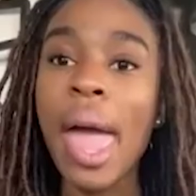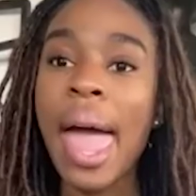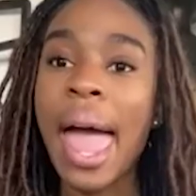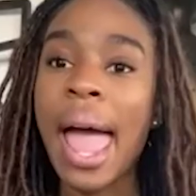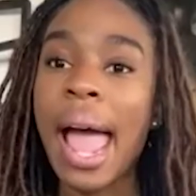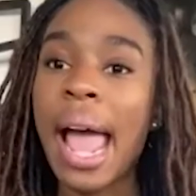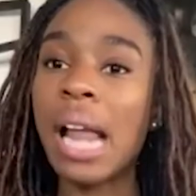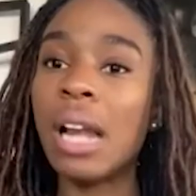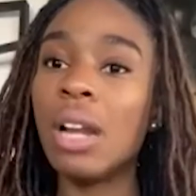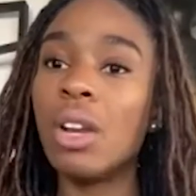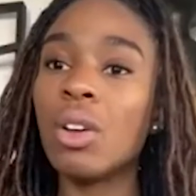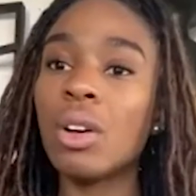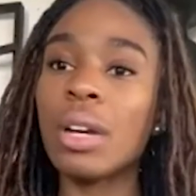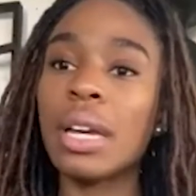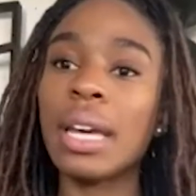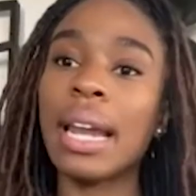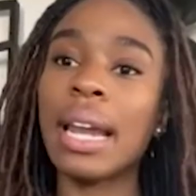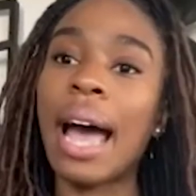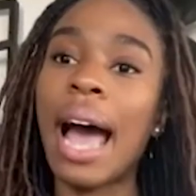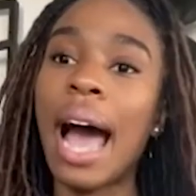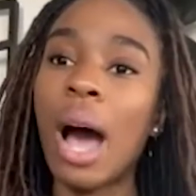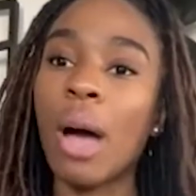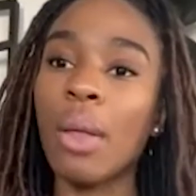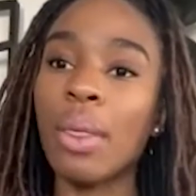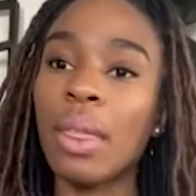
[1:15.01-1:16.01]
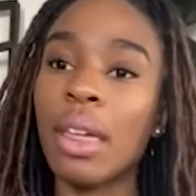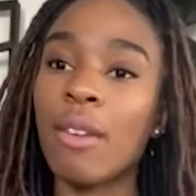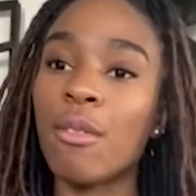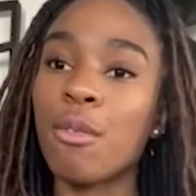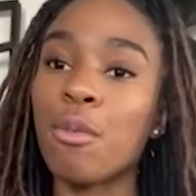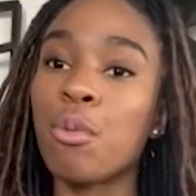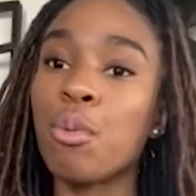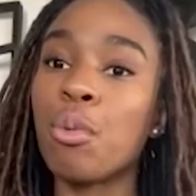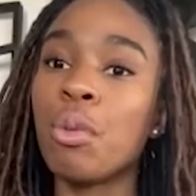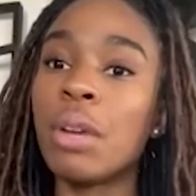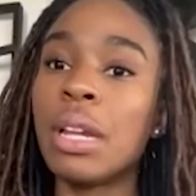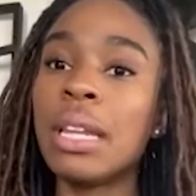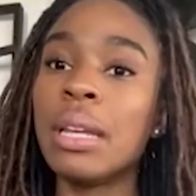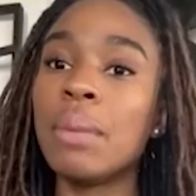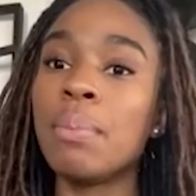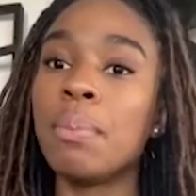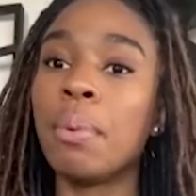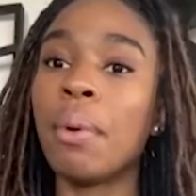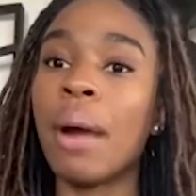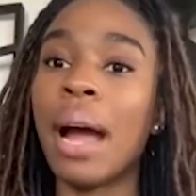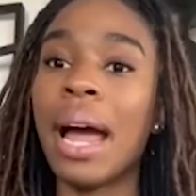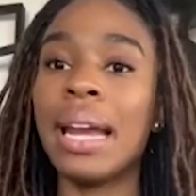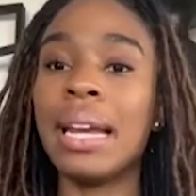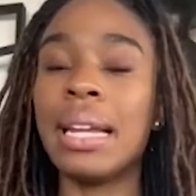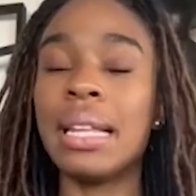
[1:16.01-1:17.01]
and look at how they've really
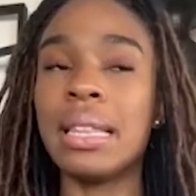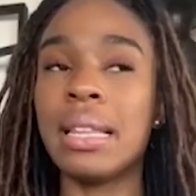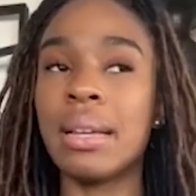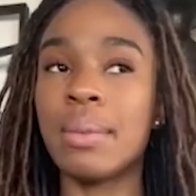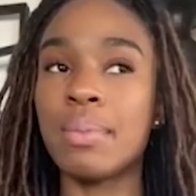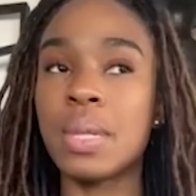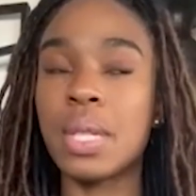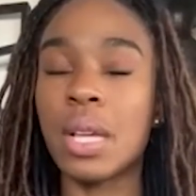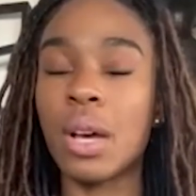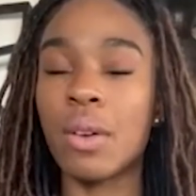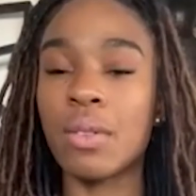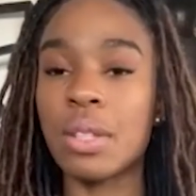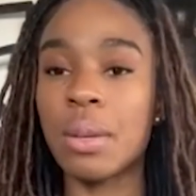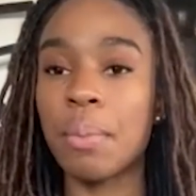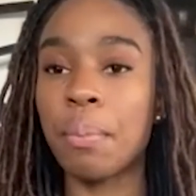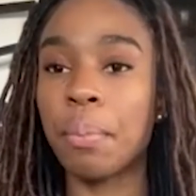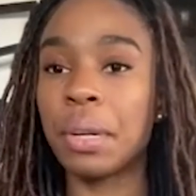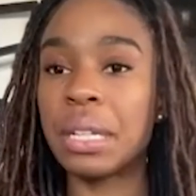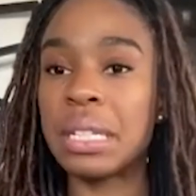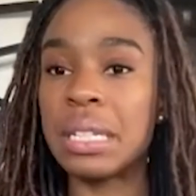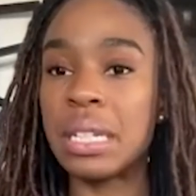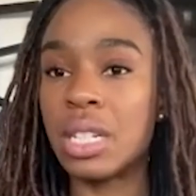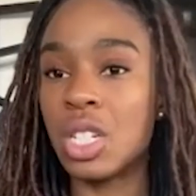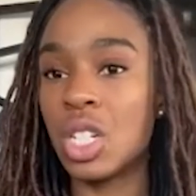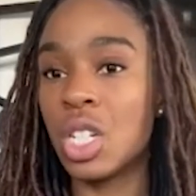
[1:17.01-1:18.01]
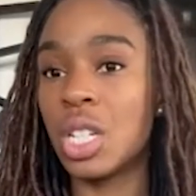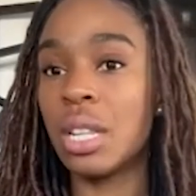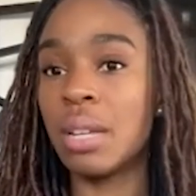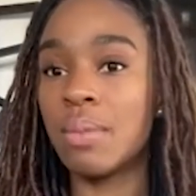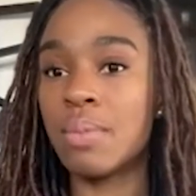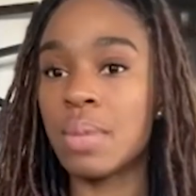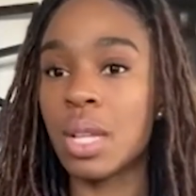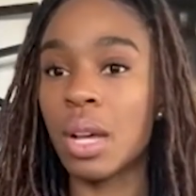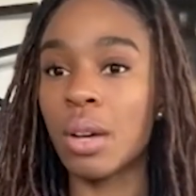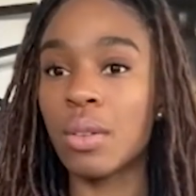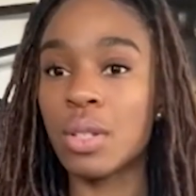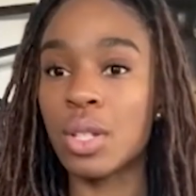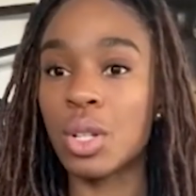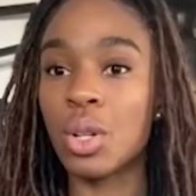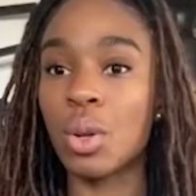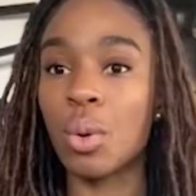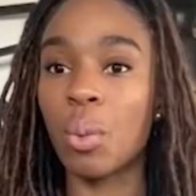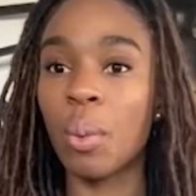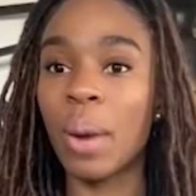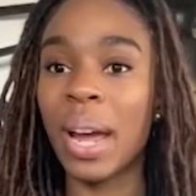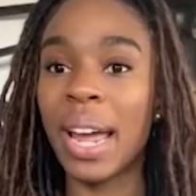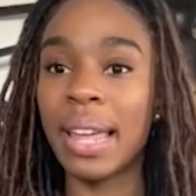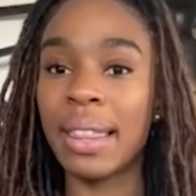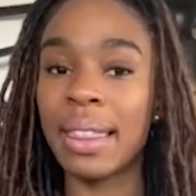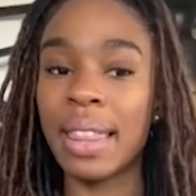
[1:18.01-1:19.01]
branded themselves and positioned themselves in a
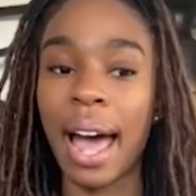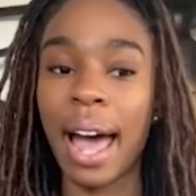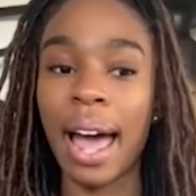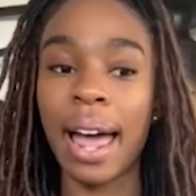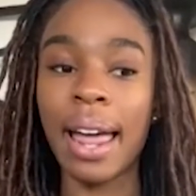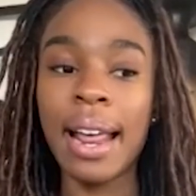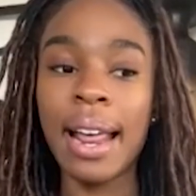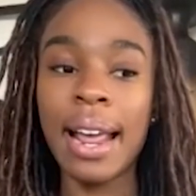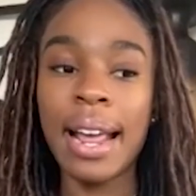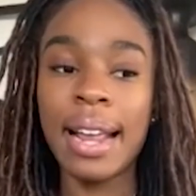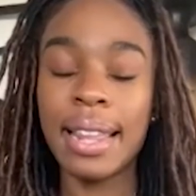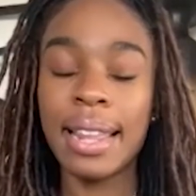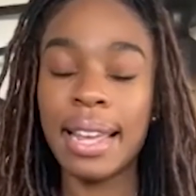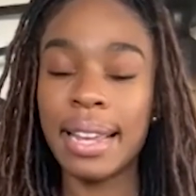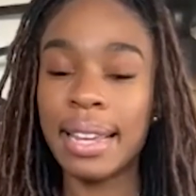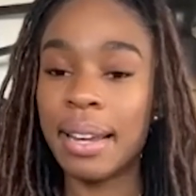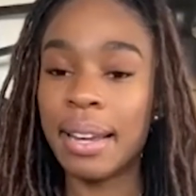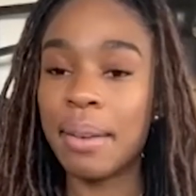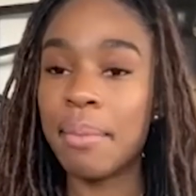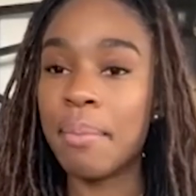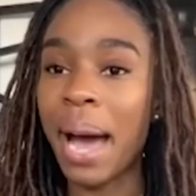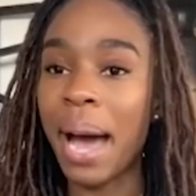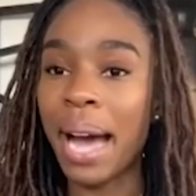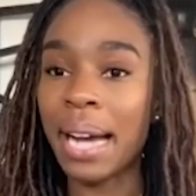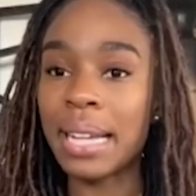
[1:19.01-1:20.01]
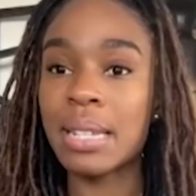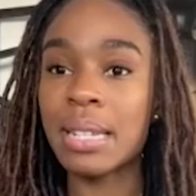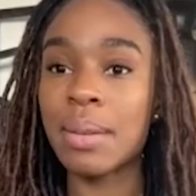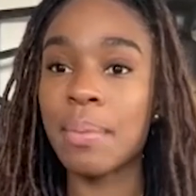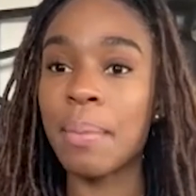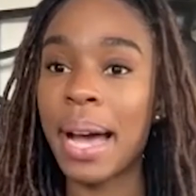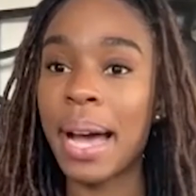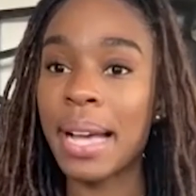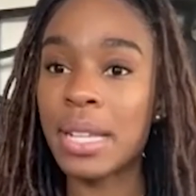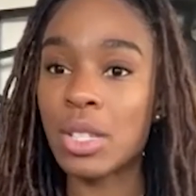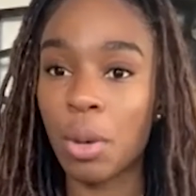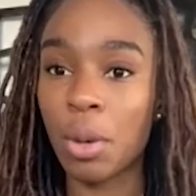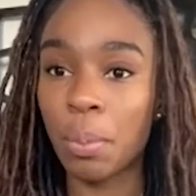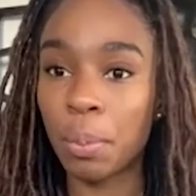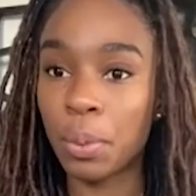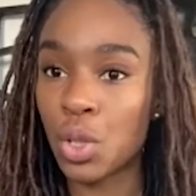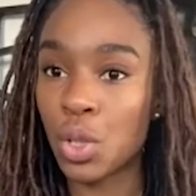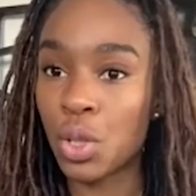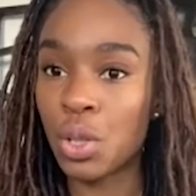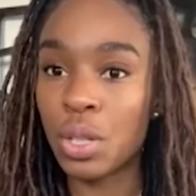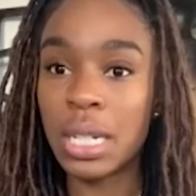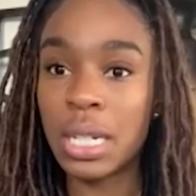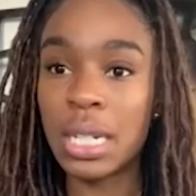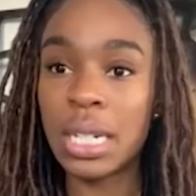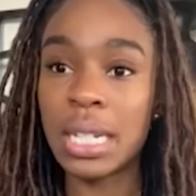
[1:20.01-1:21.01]
way that they can maximize
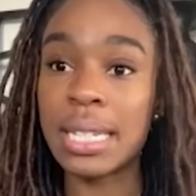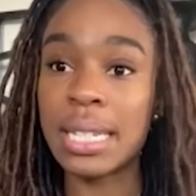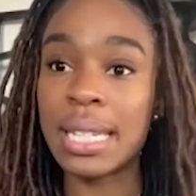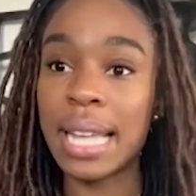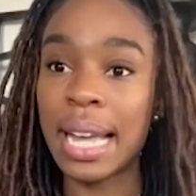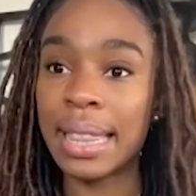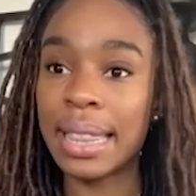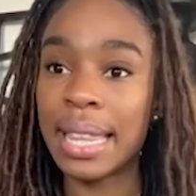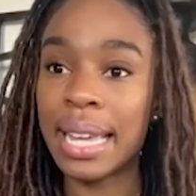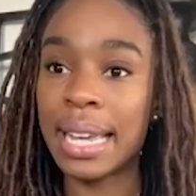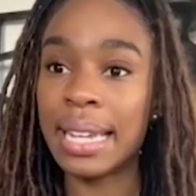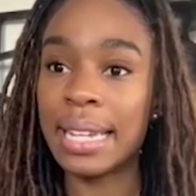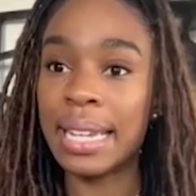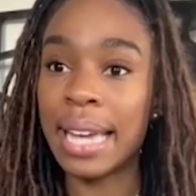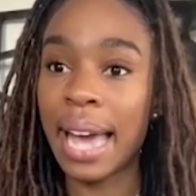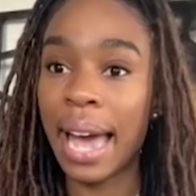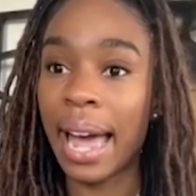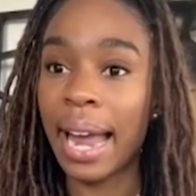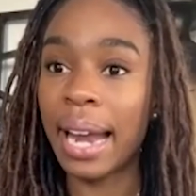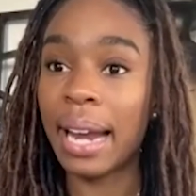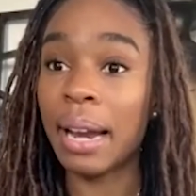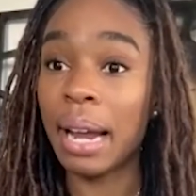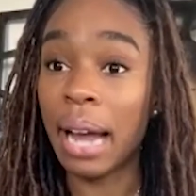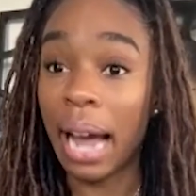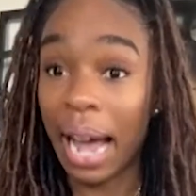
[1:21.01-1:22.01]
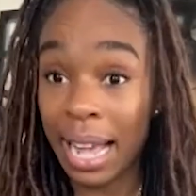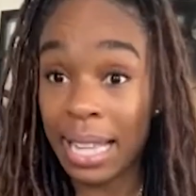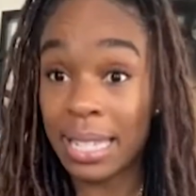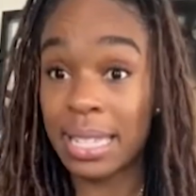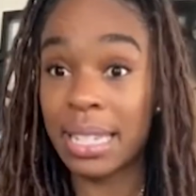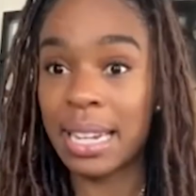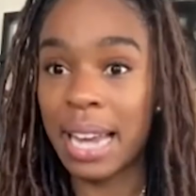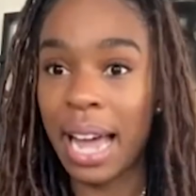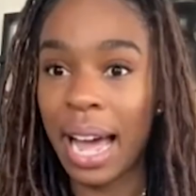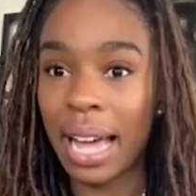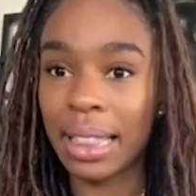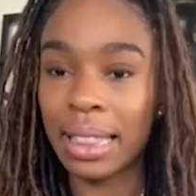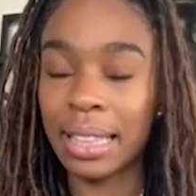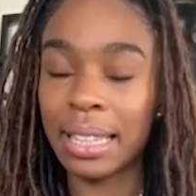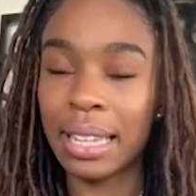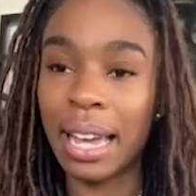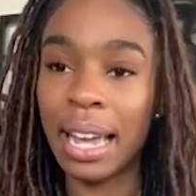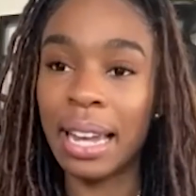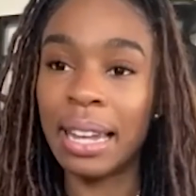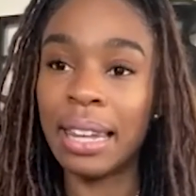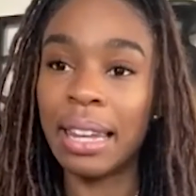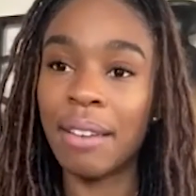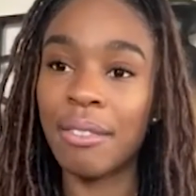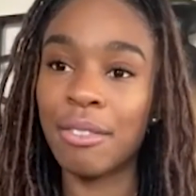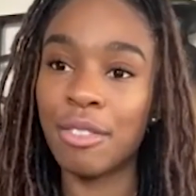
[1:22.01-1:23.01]
opportunities that they get as an athlete
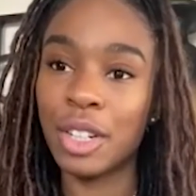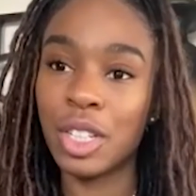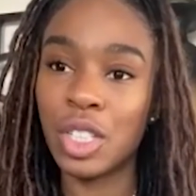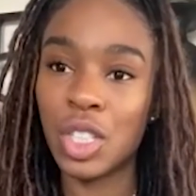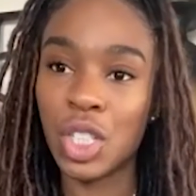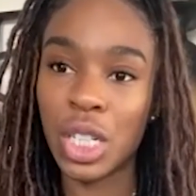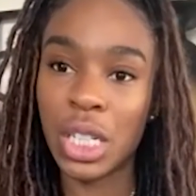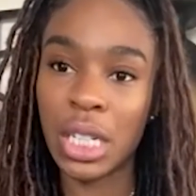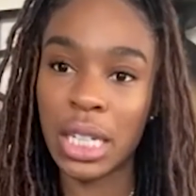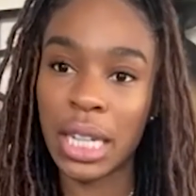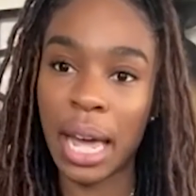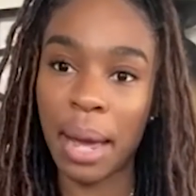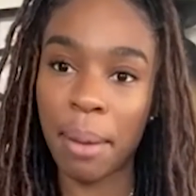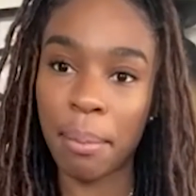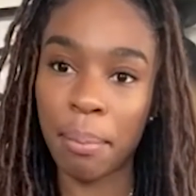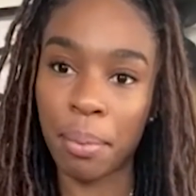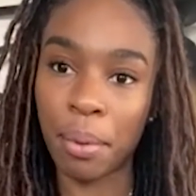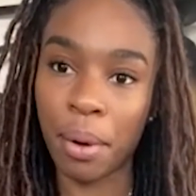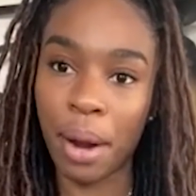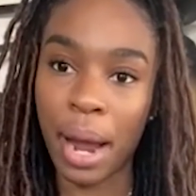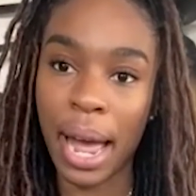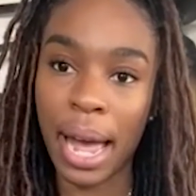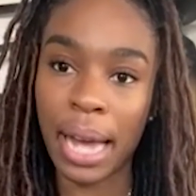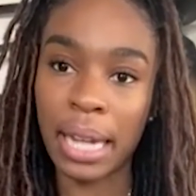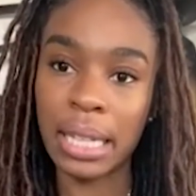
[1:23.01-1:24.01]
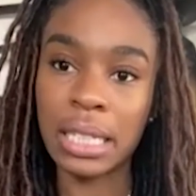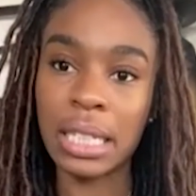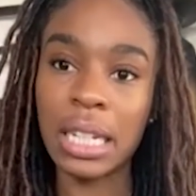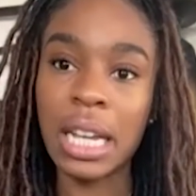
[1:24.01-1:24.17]
and leveraging that brand.